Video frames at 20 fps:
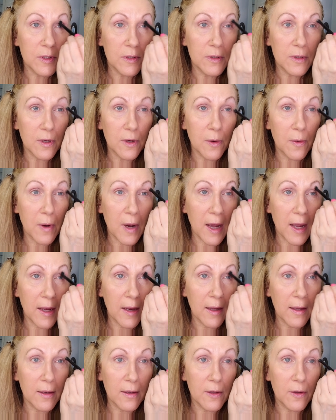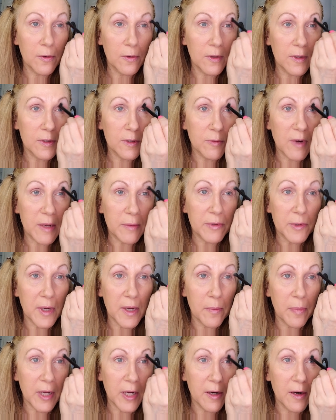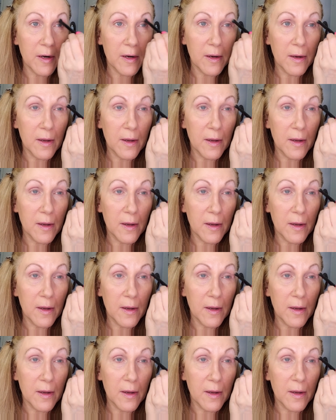so I can do the swipe here.